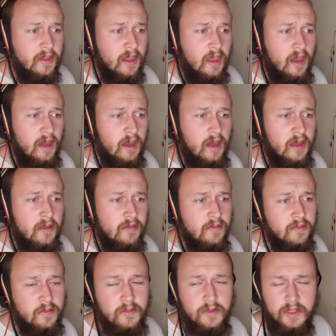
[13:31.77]
uh,
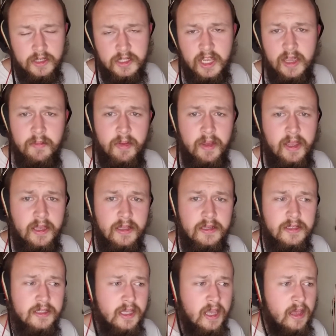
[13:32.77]
this campaign
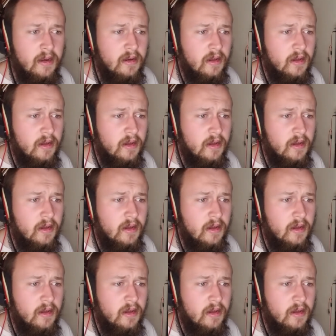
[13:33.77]
is set.